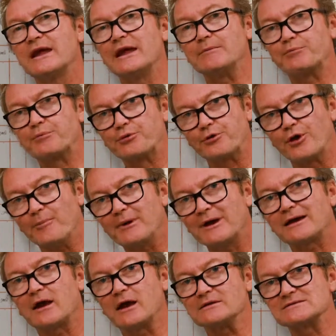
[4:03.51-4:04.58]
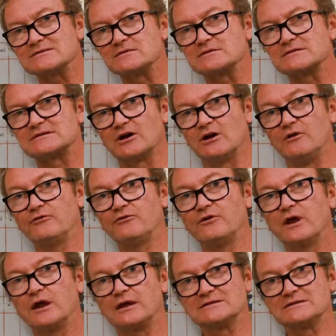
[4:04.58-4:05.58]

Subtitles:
it propagates itself